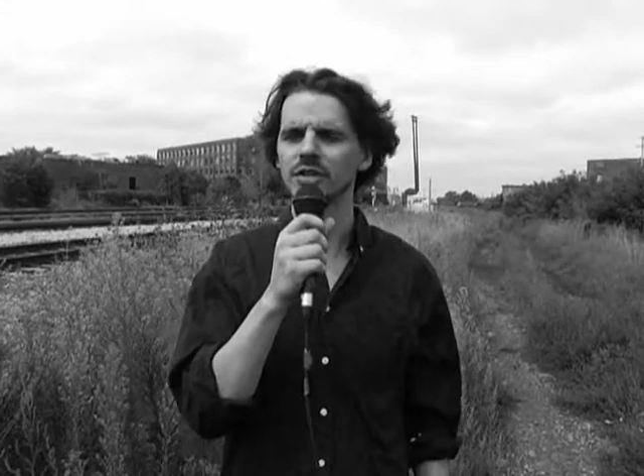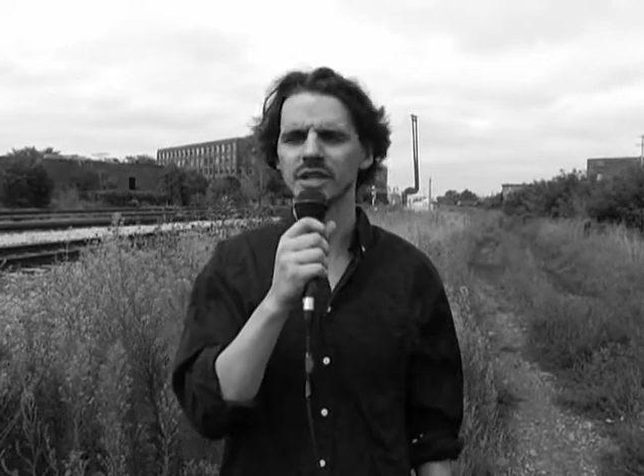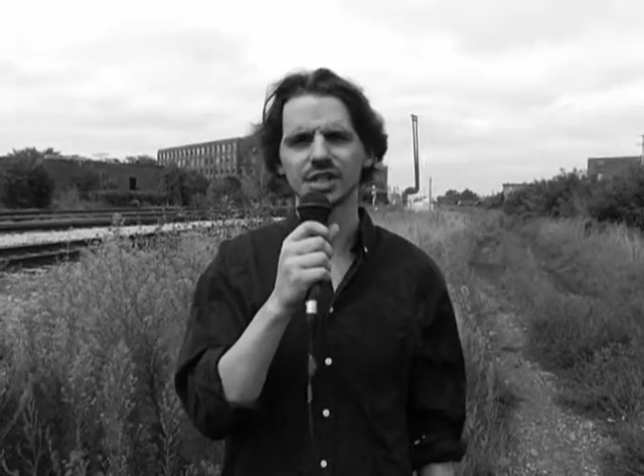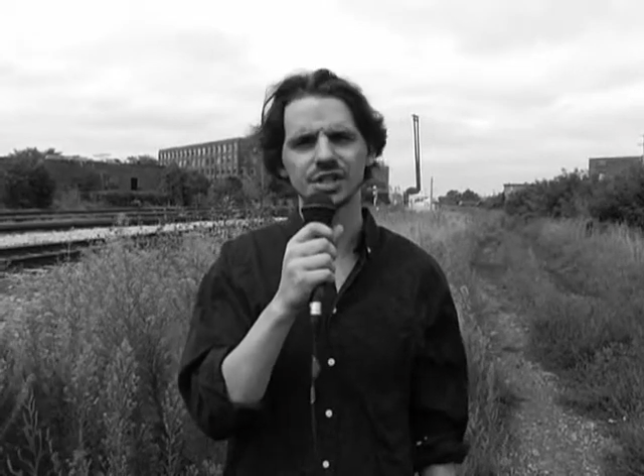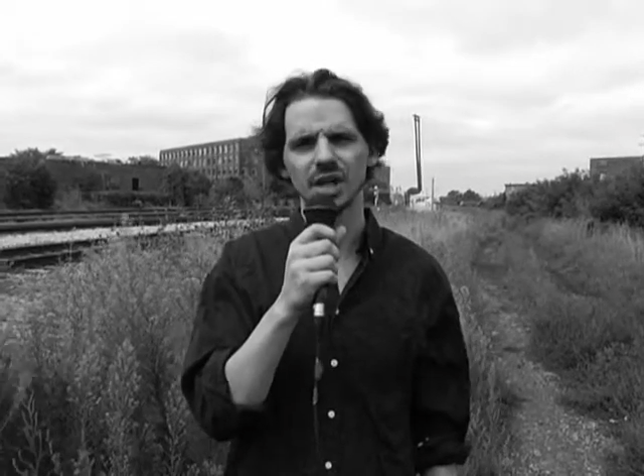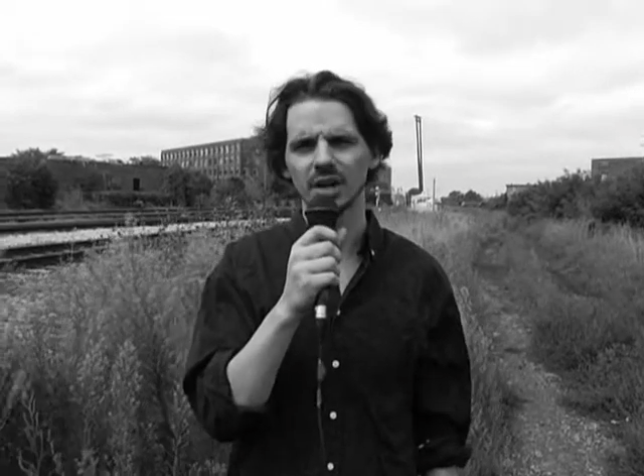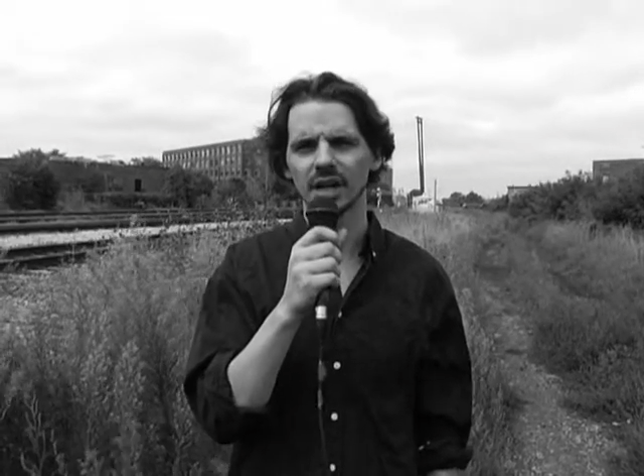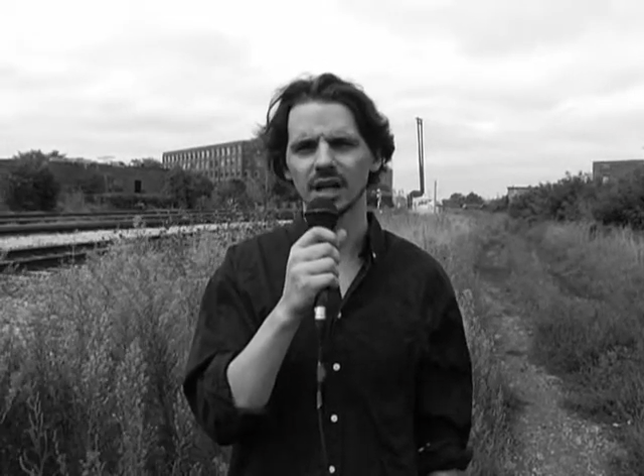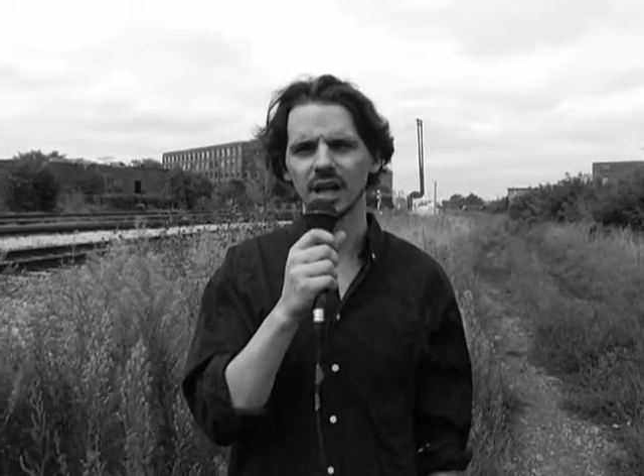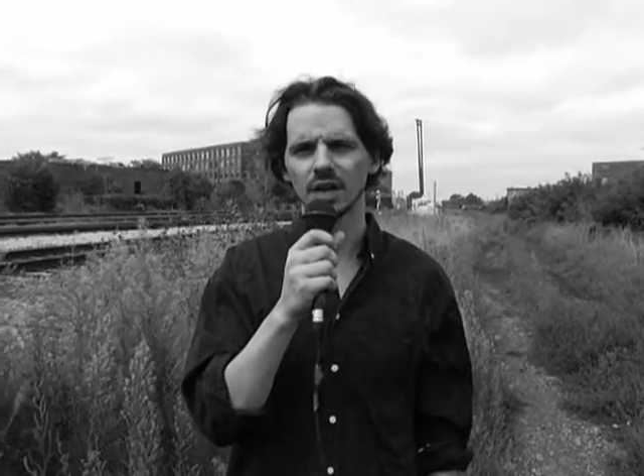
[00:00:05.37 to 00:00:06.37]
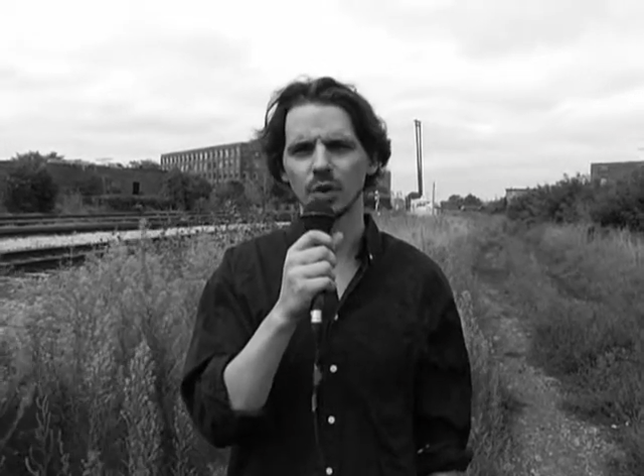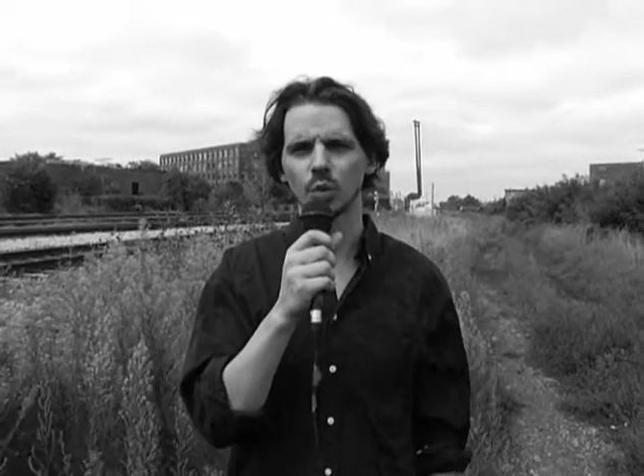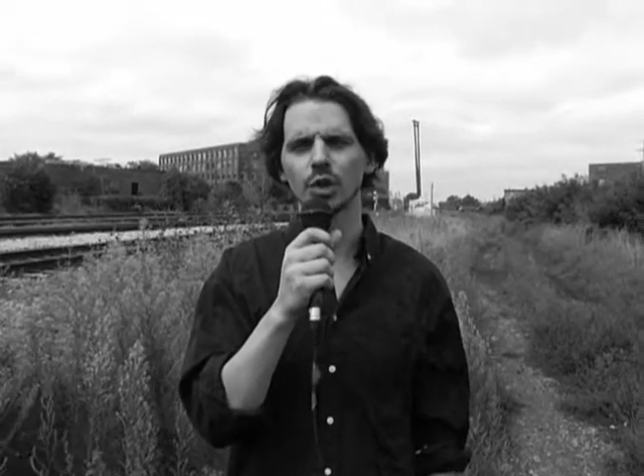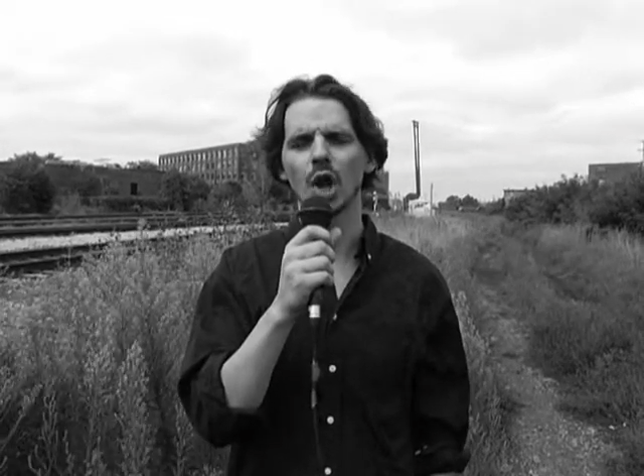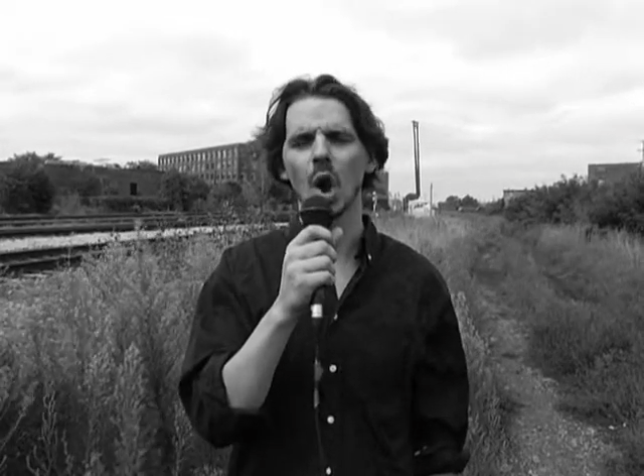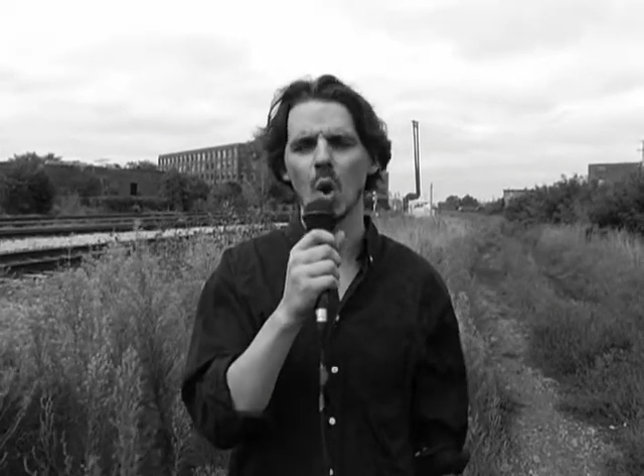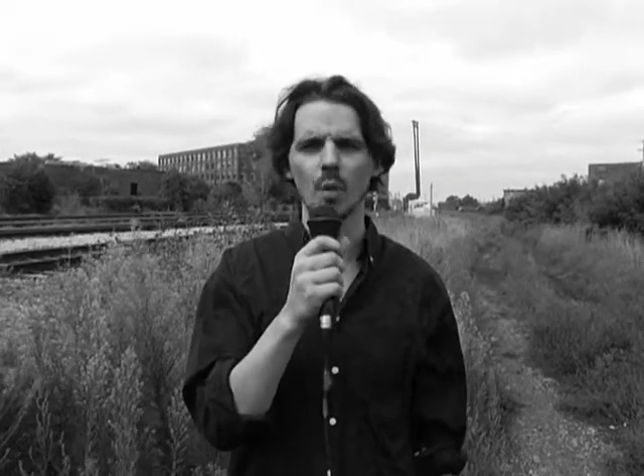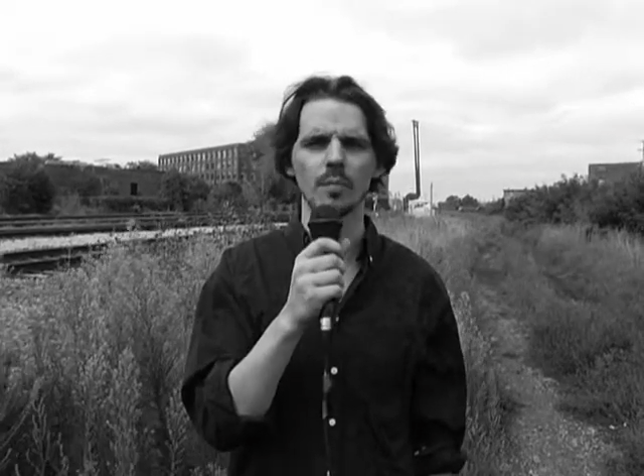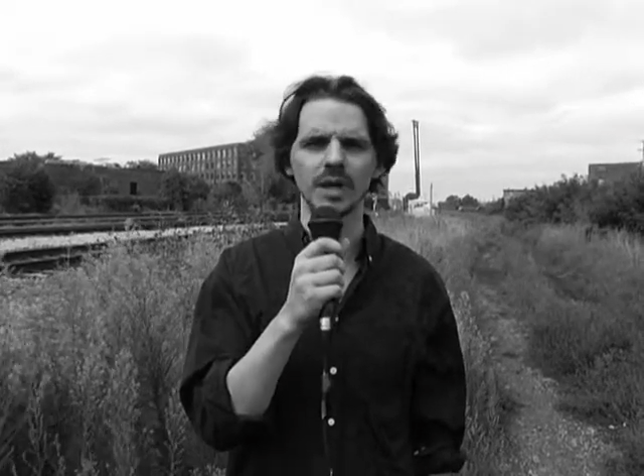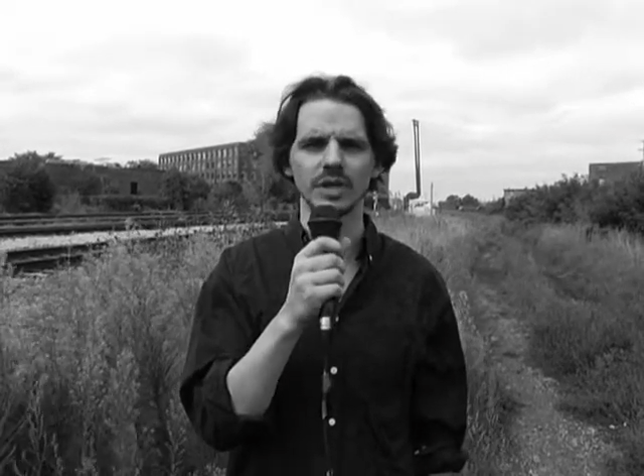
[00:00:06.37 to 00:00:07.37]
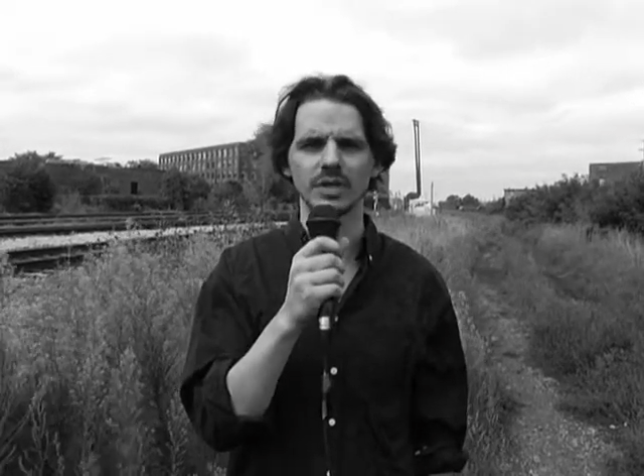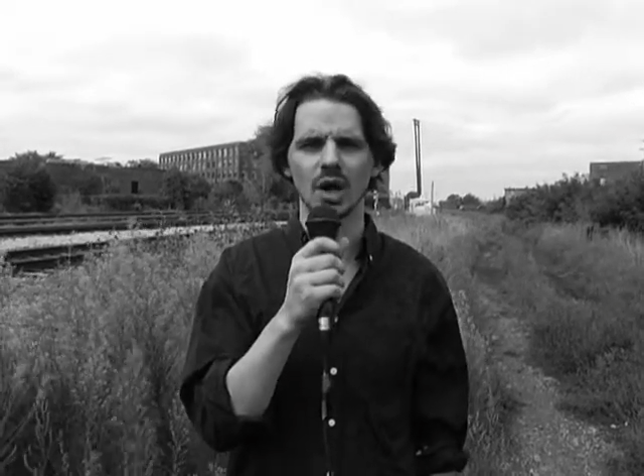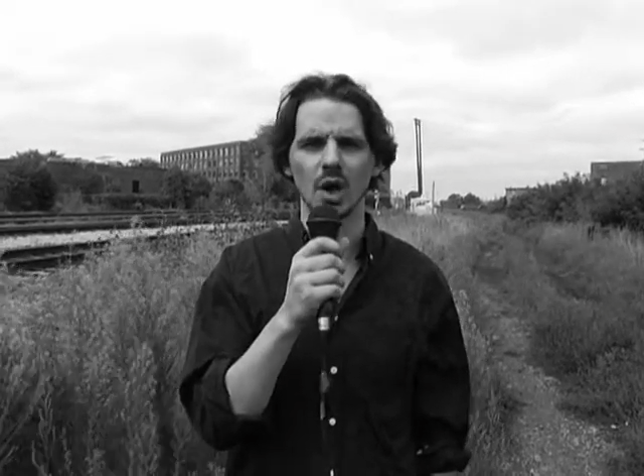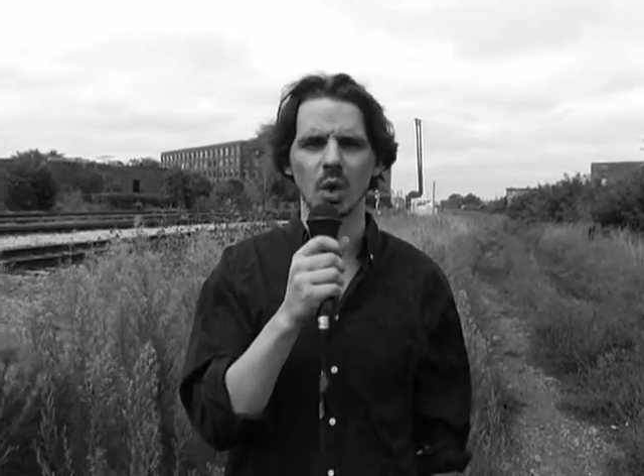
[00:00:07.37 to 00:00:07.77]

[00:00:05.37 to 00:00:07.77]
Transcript: to the dictionary, the word home means